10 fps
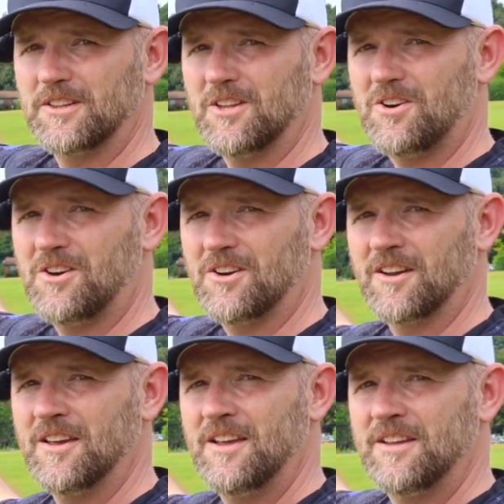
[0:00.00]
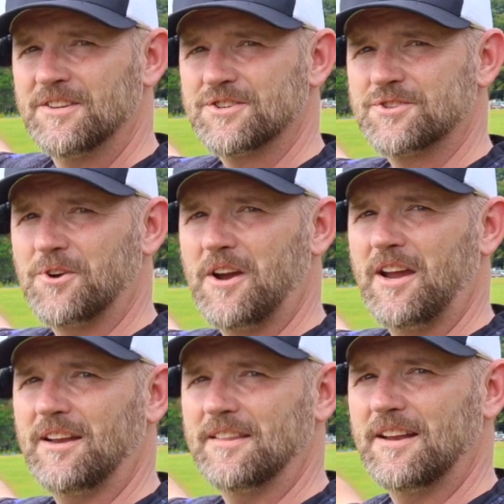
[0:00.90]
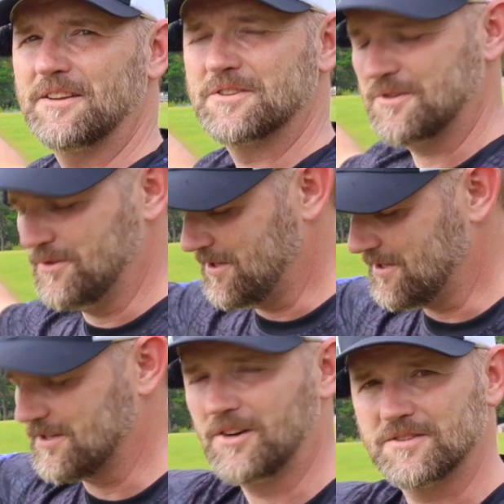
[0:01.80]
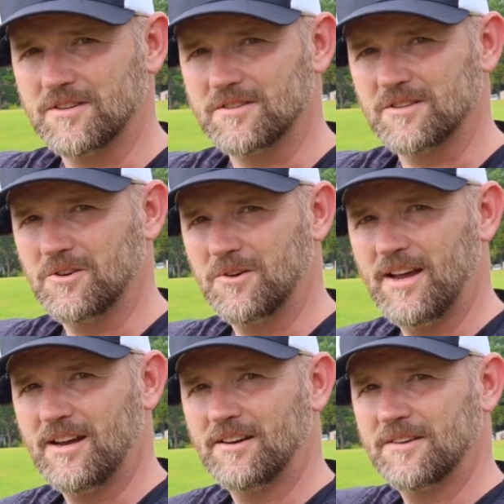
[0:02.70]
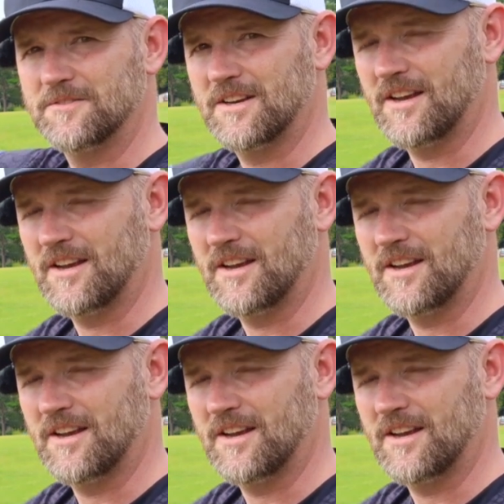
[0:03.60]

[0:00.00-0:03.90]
long, straight, and then as soon as it starts to slow down, gives you a